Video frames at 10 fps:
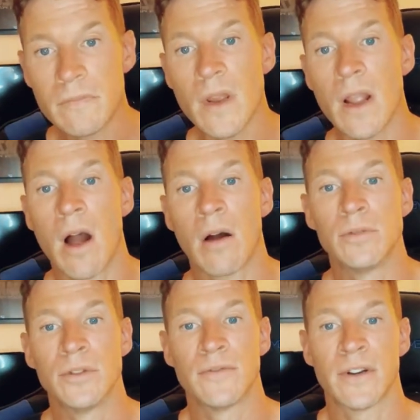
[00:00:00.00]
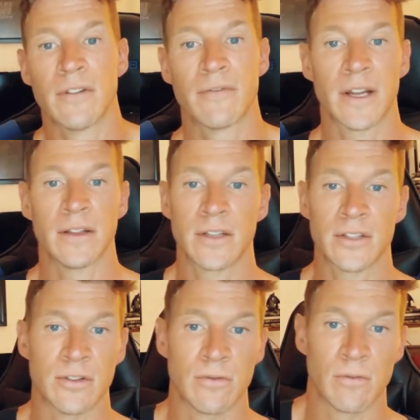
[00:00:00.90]
Oh, Blue Fairy Faye, look at
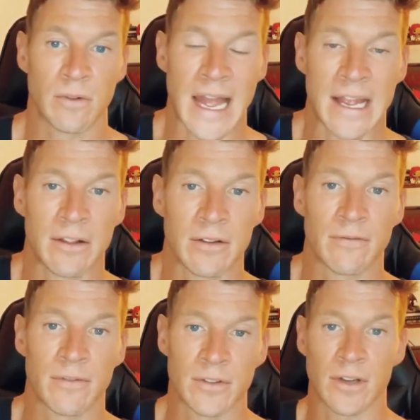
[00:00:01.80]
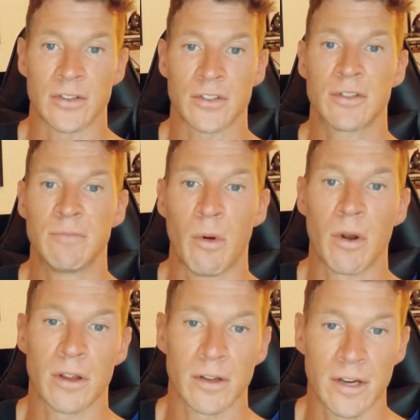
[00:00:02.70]
you angling for a
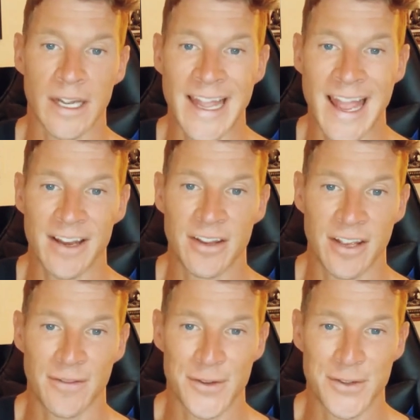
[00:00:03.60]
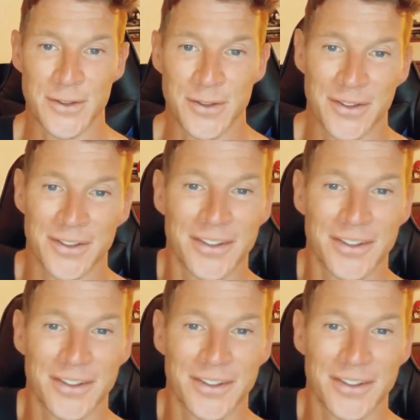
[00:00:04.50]
spoiler. I can't give it to you.